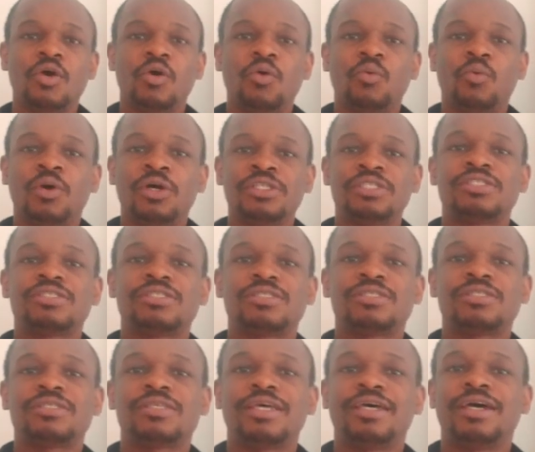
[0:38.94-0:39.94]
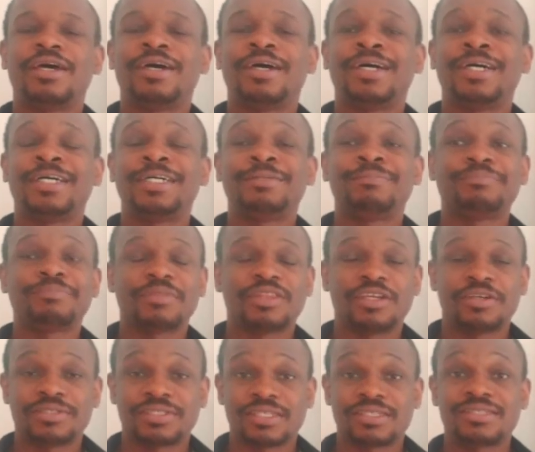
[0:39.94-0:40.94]
once
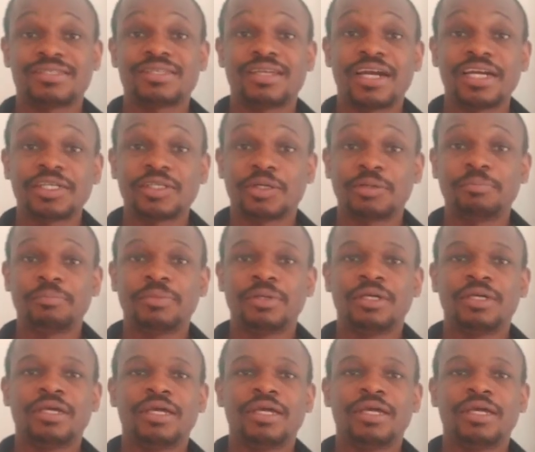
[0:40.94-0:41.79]
there's a startup,